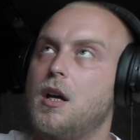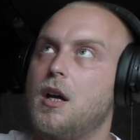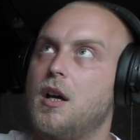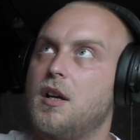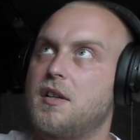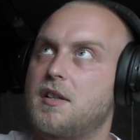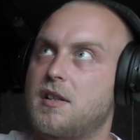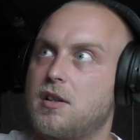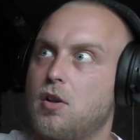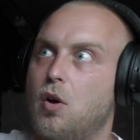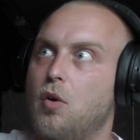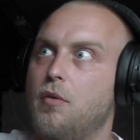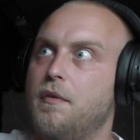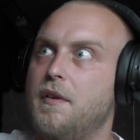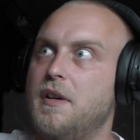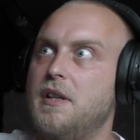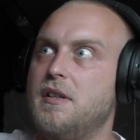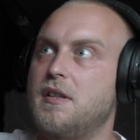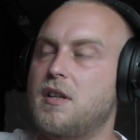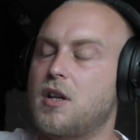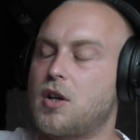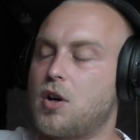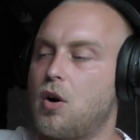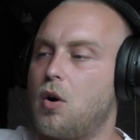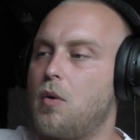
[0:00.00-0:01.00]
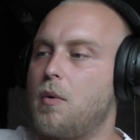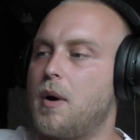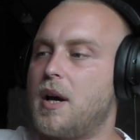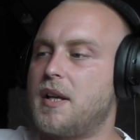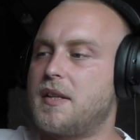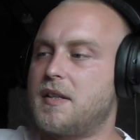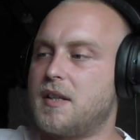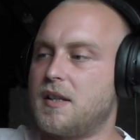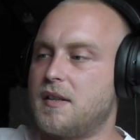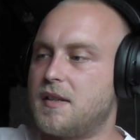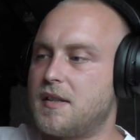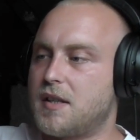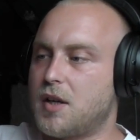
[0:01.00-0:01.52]
Slovenes,
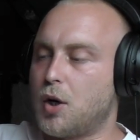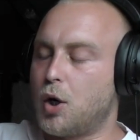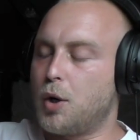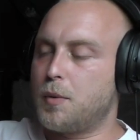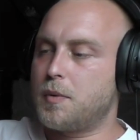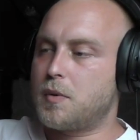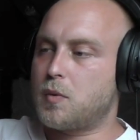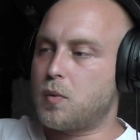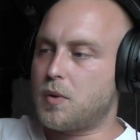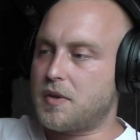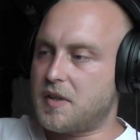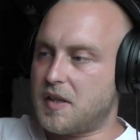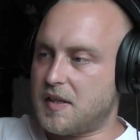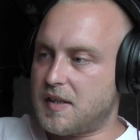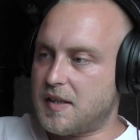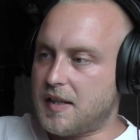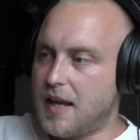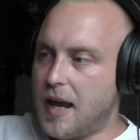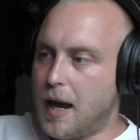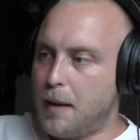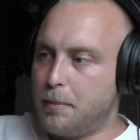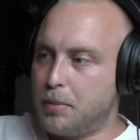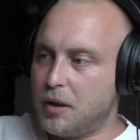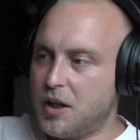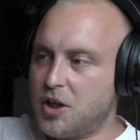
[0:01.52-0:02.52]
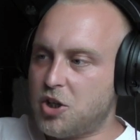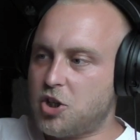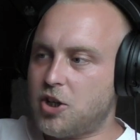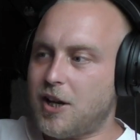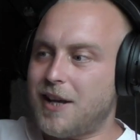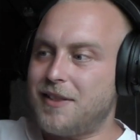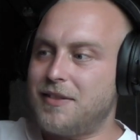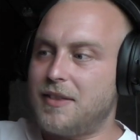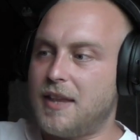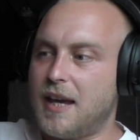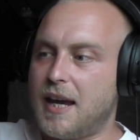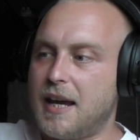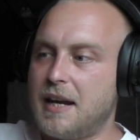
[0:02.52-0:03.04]
Croats, and Serbs was established,
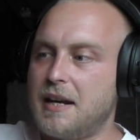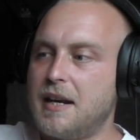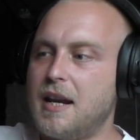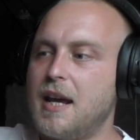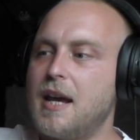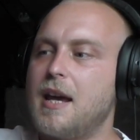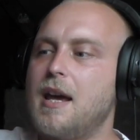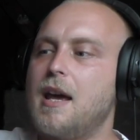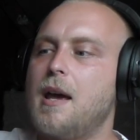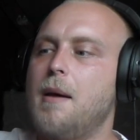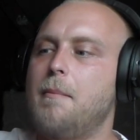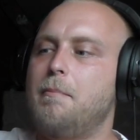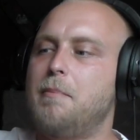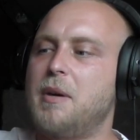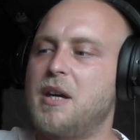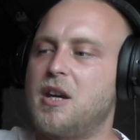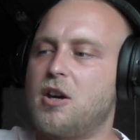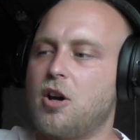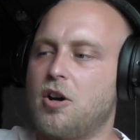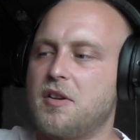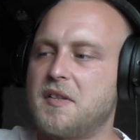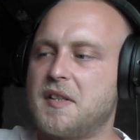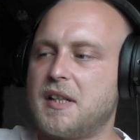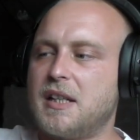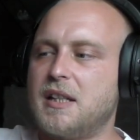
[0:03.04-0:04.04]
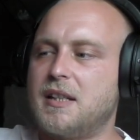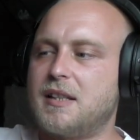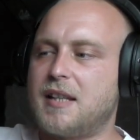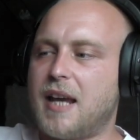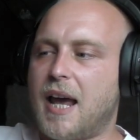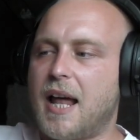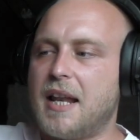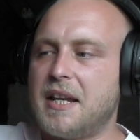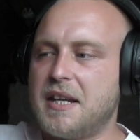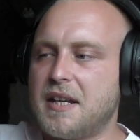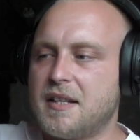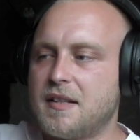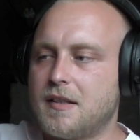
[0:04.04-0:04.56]
and then because
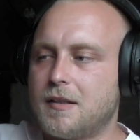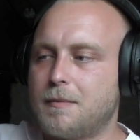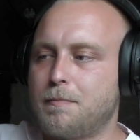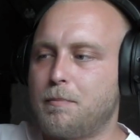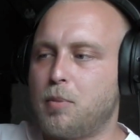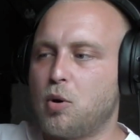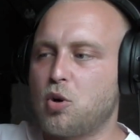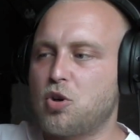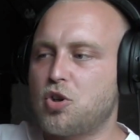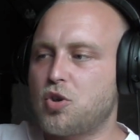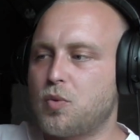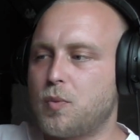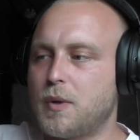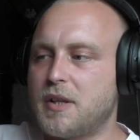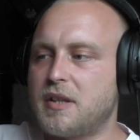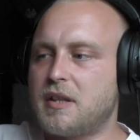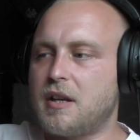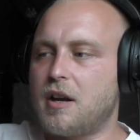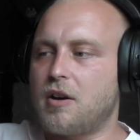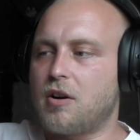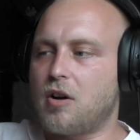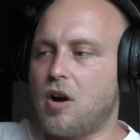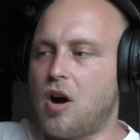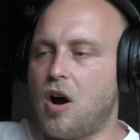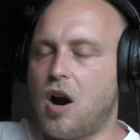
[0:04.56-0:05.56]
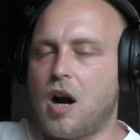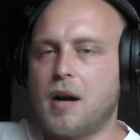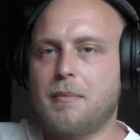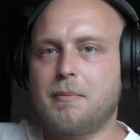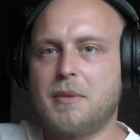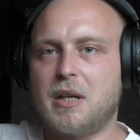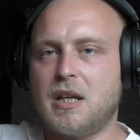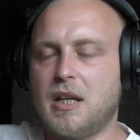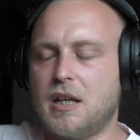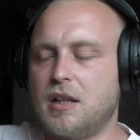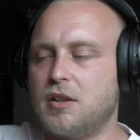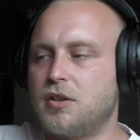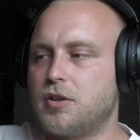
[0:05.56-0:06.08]
Italians pushed with their
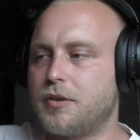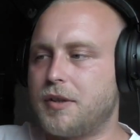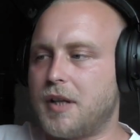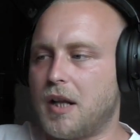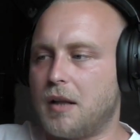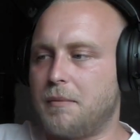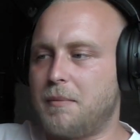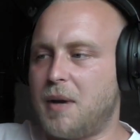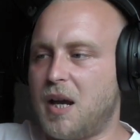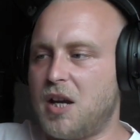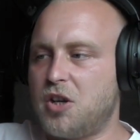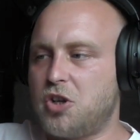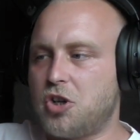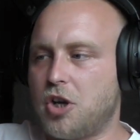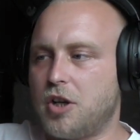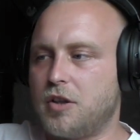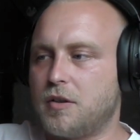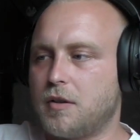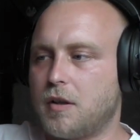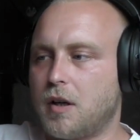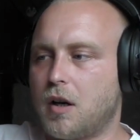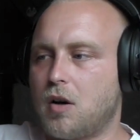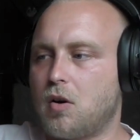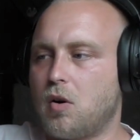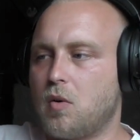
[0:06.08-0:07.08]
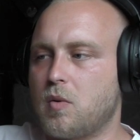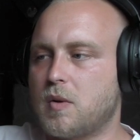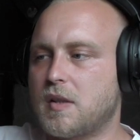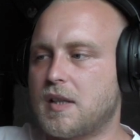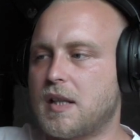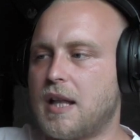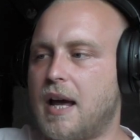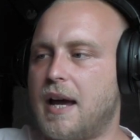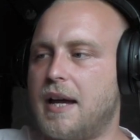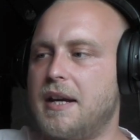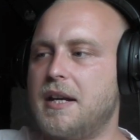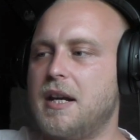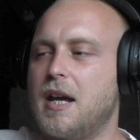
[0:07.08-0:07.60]
army into Dalmatia, into the
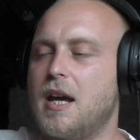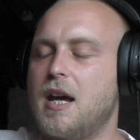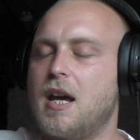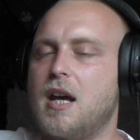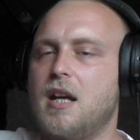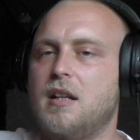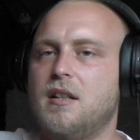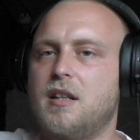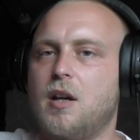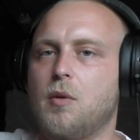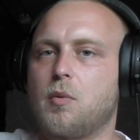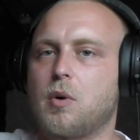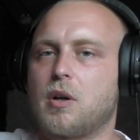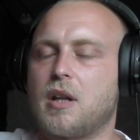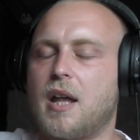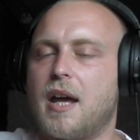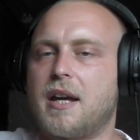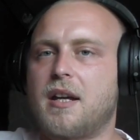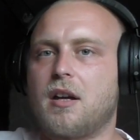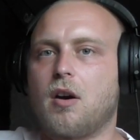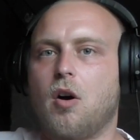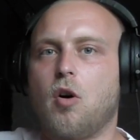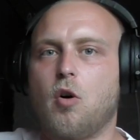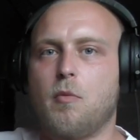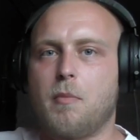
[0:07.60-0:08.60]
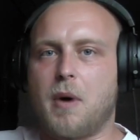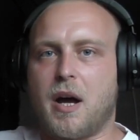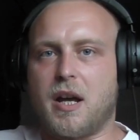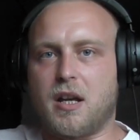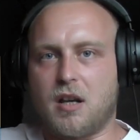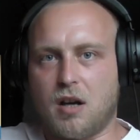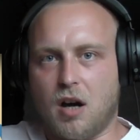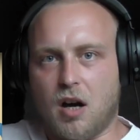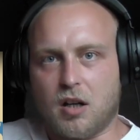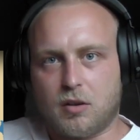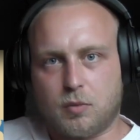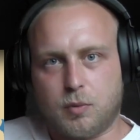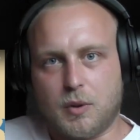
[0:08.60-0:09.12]
coastline, they were like, oh my
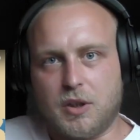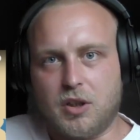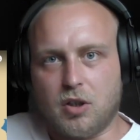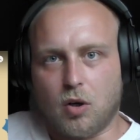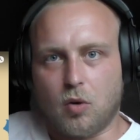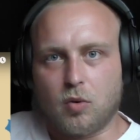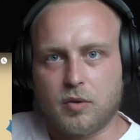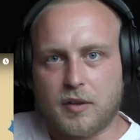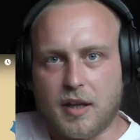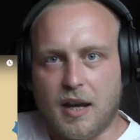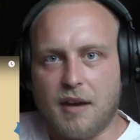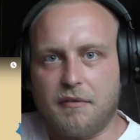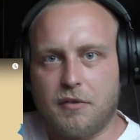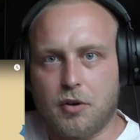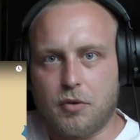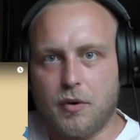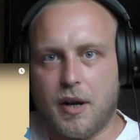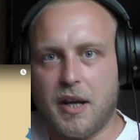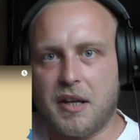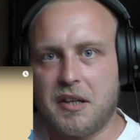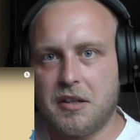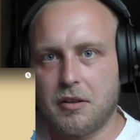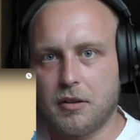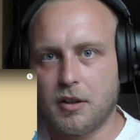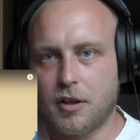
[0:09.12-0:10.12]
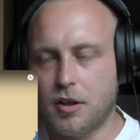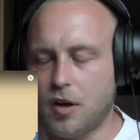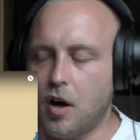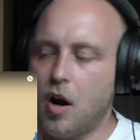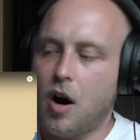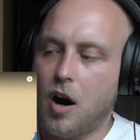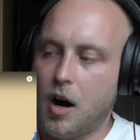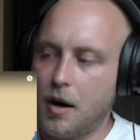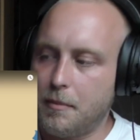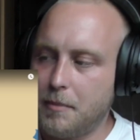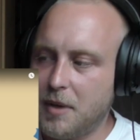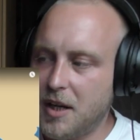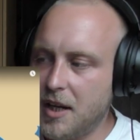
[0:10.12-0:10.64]
god, we don't have a regular
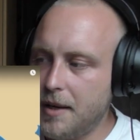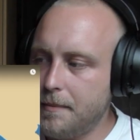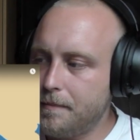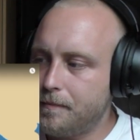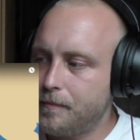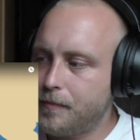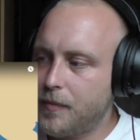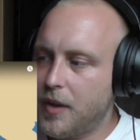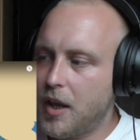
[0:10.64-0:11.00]
army.